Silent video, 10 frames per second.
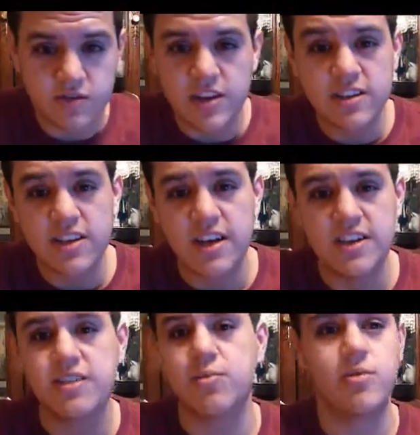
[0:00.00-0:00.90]
for us
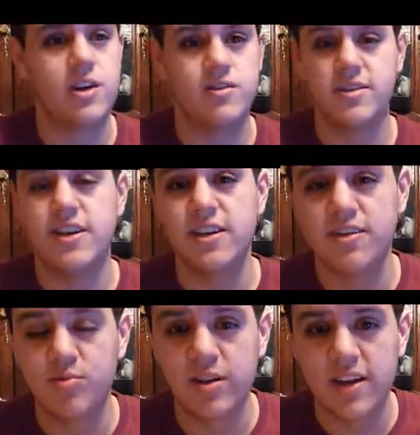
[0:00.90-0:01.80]
guys. I was telling
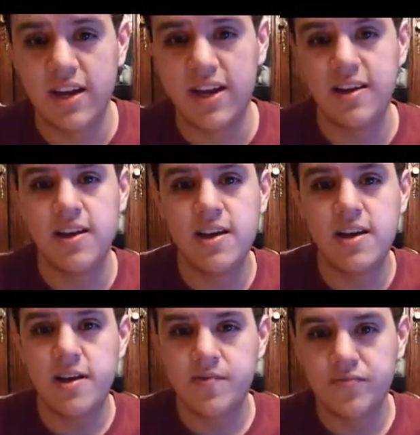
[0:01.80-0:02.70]
this one guy,
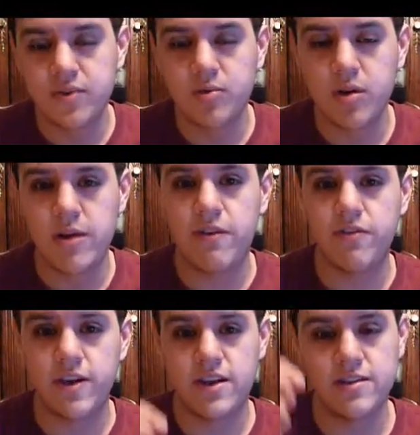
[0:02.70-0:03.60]
one of my
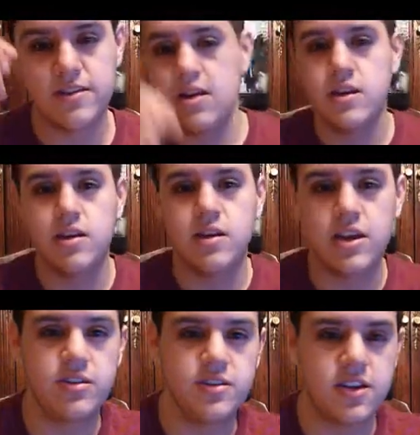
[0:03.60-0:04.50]
friends. He he
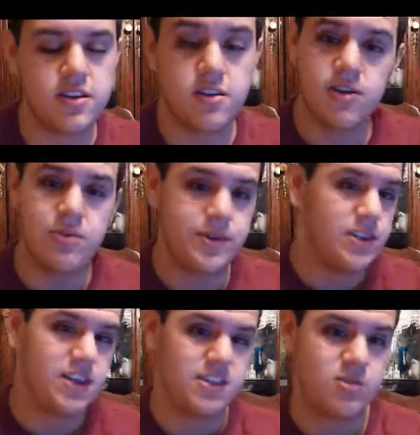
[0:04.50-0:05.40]
was like, dude, I really
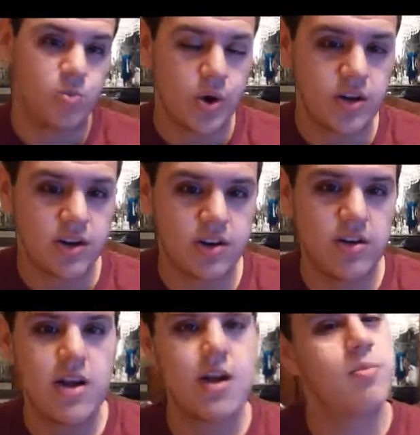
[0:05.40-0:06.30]
like this one girl,
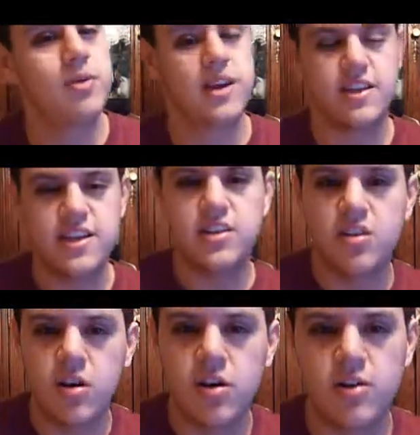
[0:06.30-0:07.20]
but like this
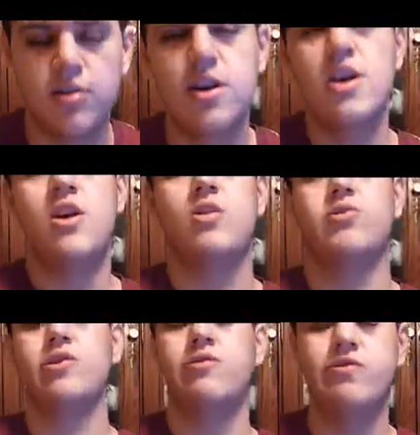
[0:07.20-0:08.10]
girl
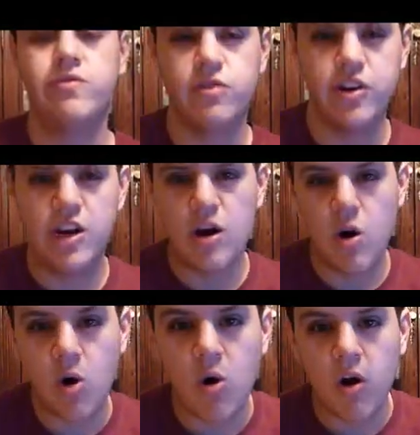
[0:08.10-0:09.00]
was a flirty
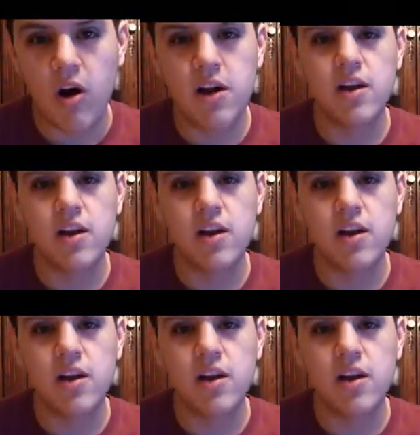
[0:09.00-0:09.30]
whore.